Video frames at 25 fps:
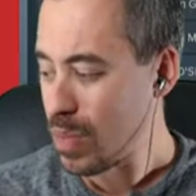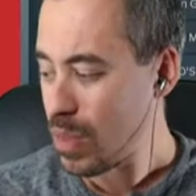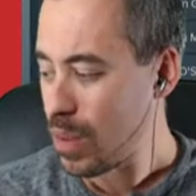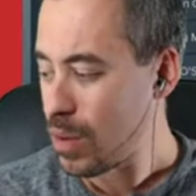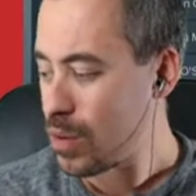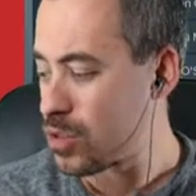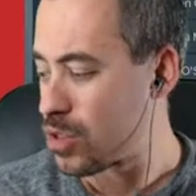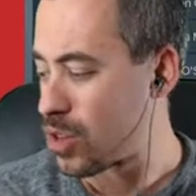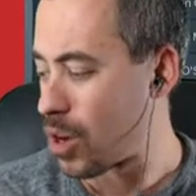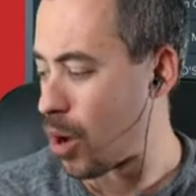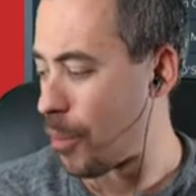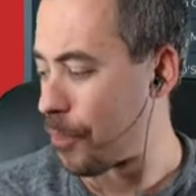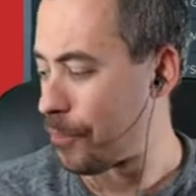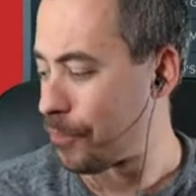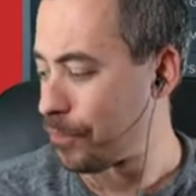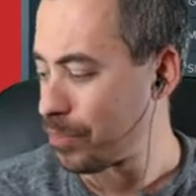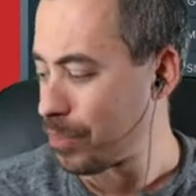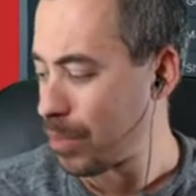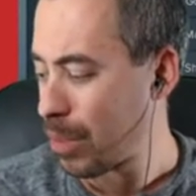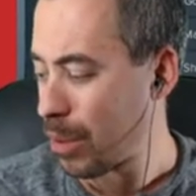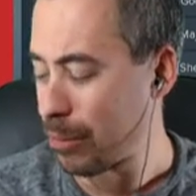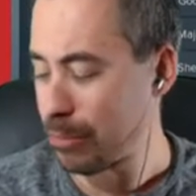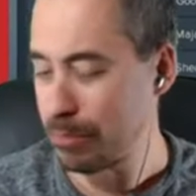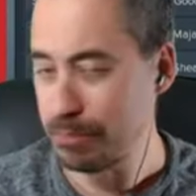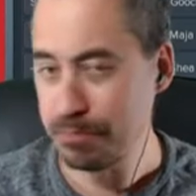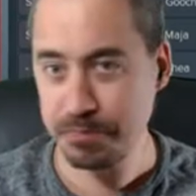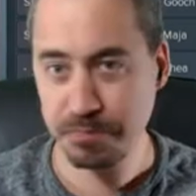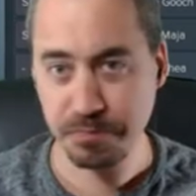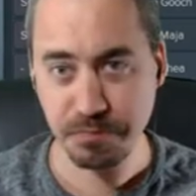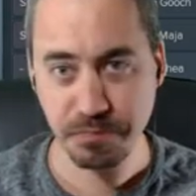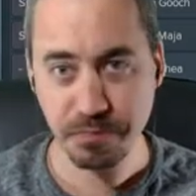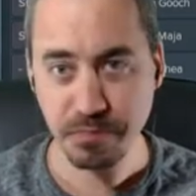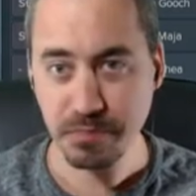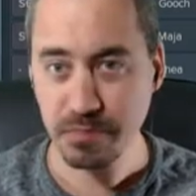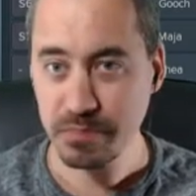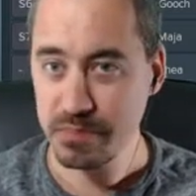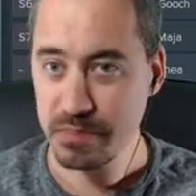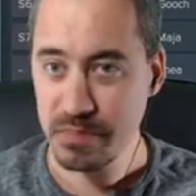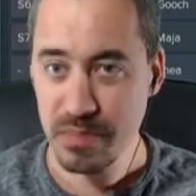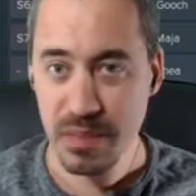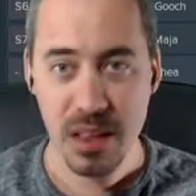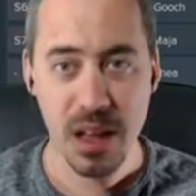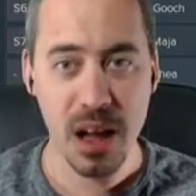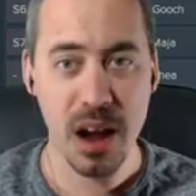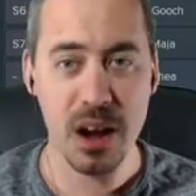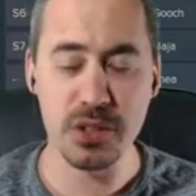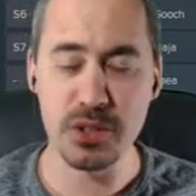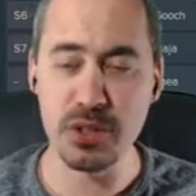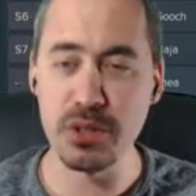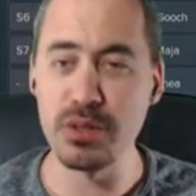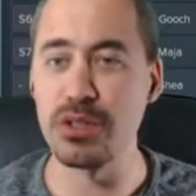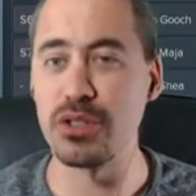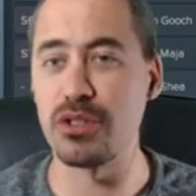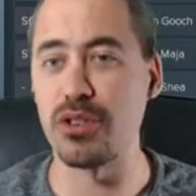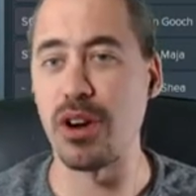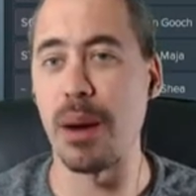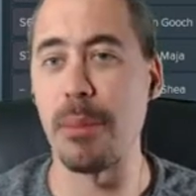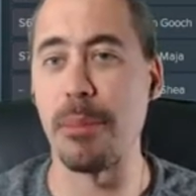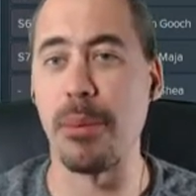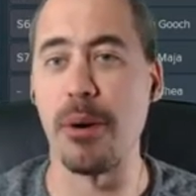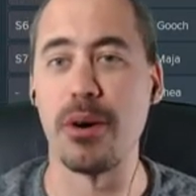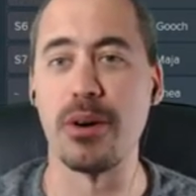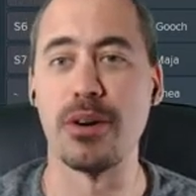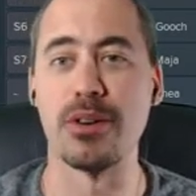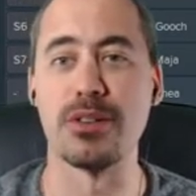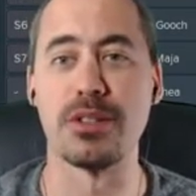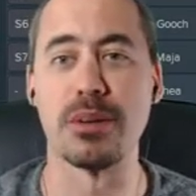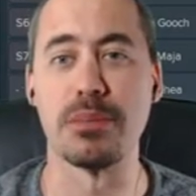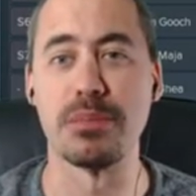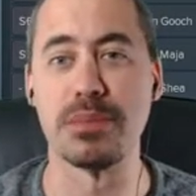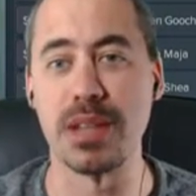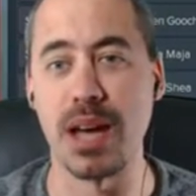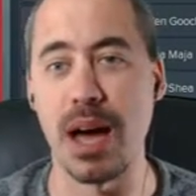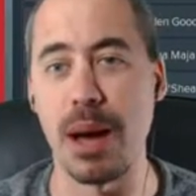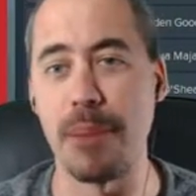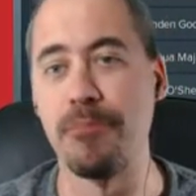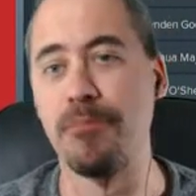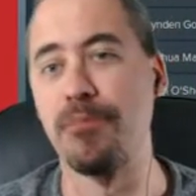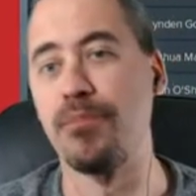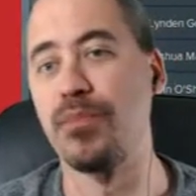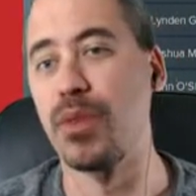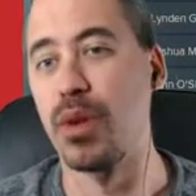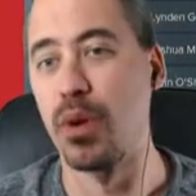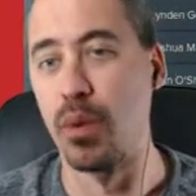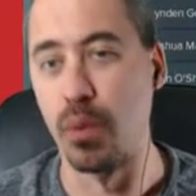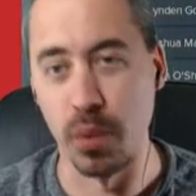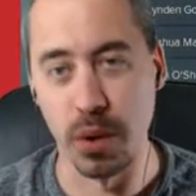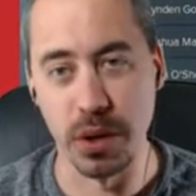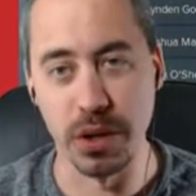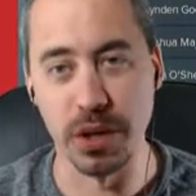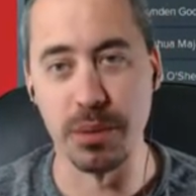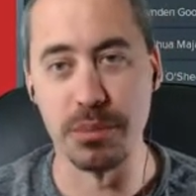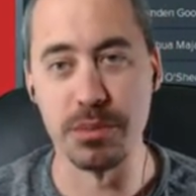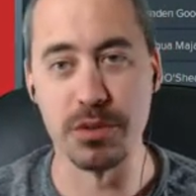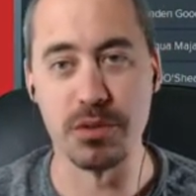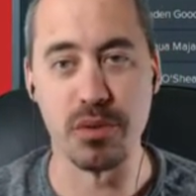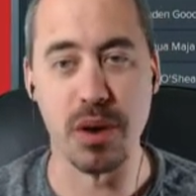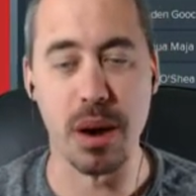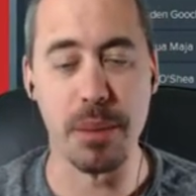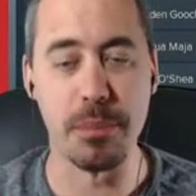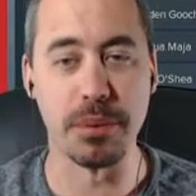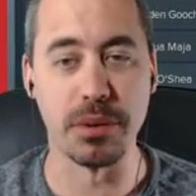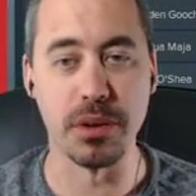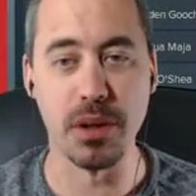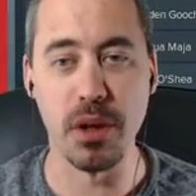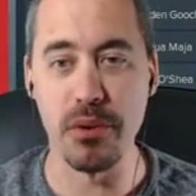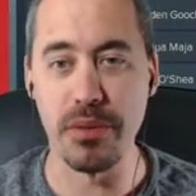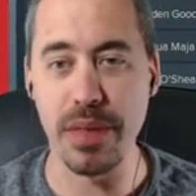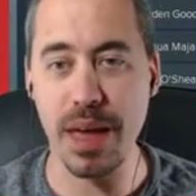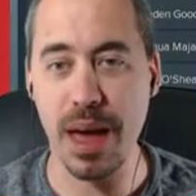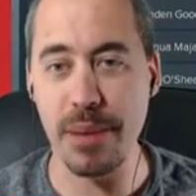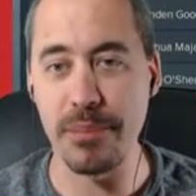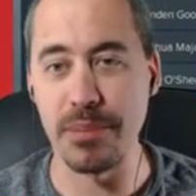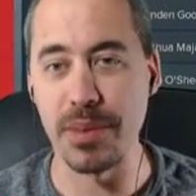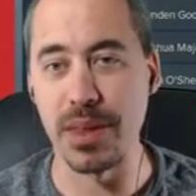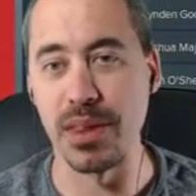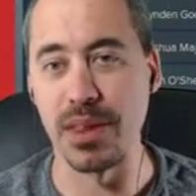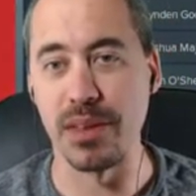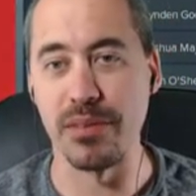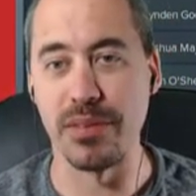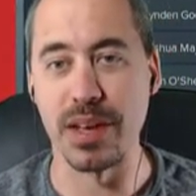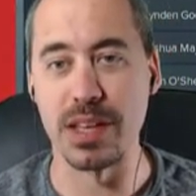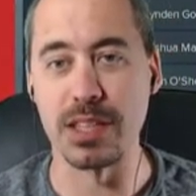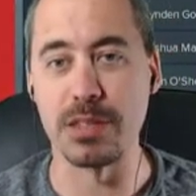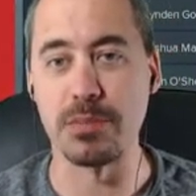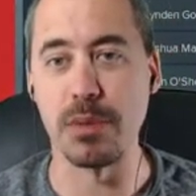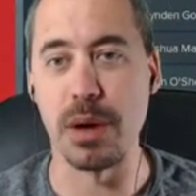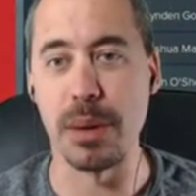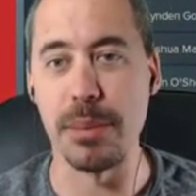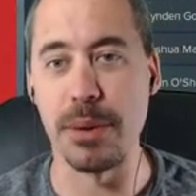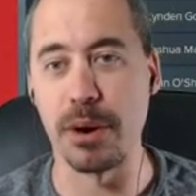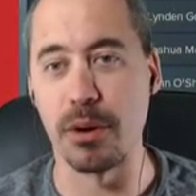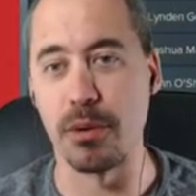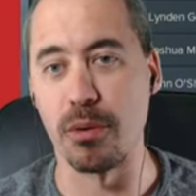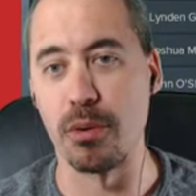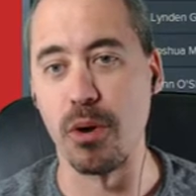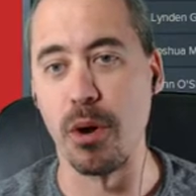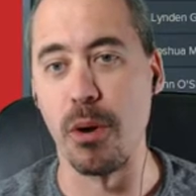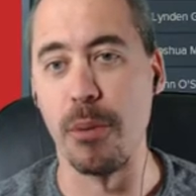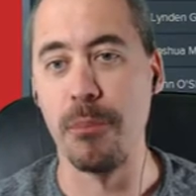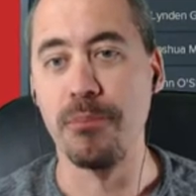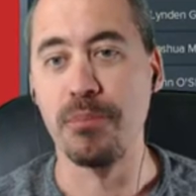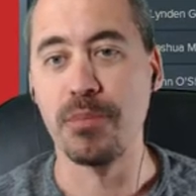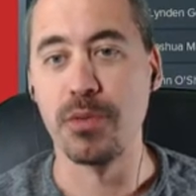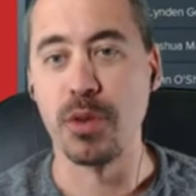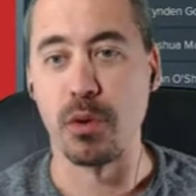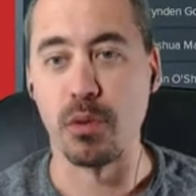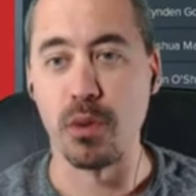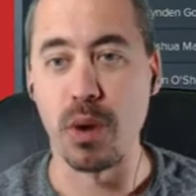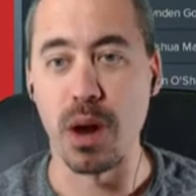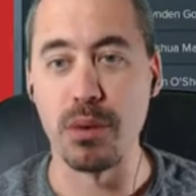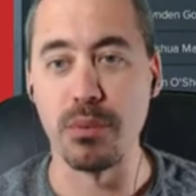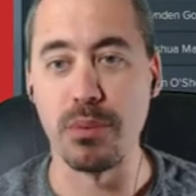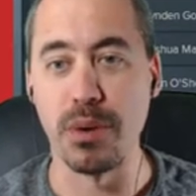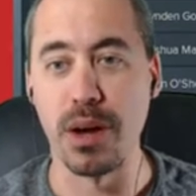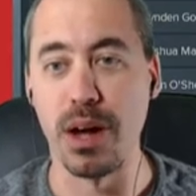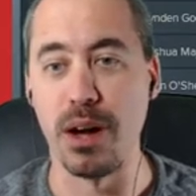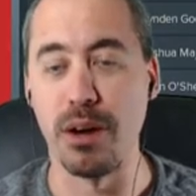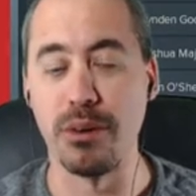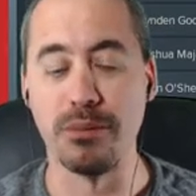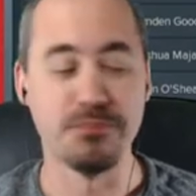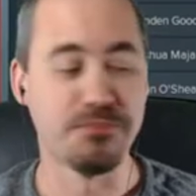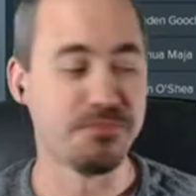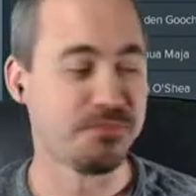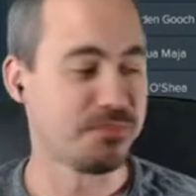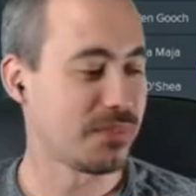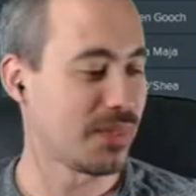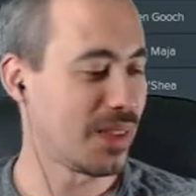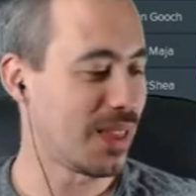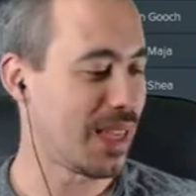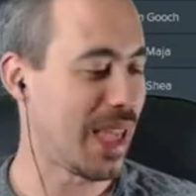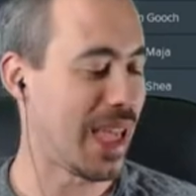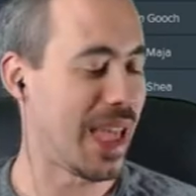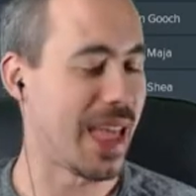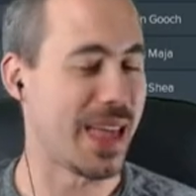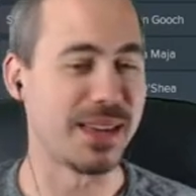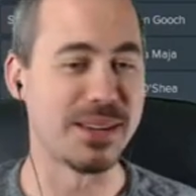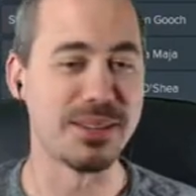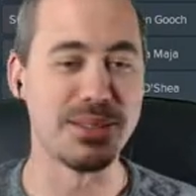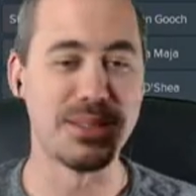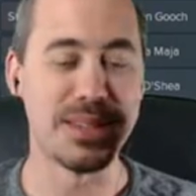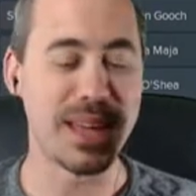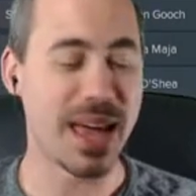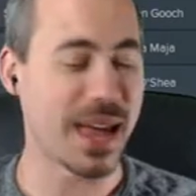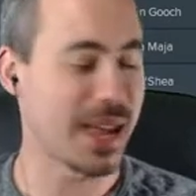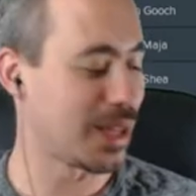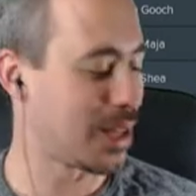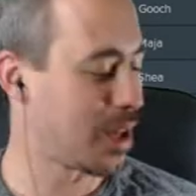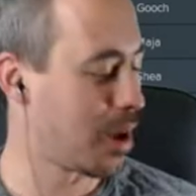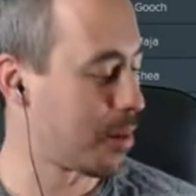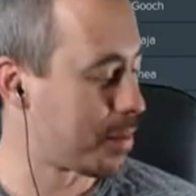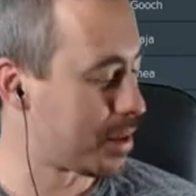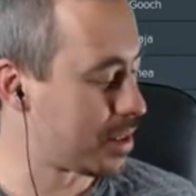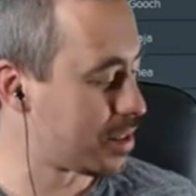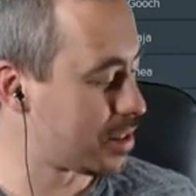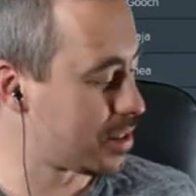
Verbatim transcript: So our two strike partners up top, Williams right below that in the advanced playmaker role, Rodwell and Dadgummit.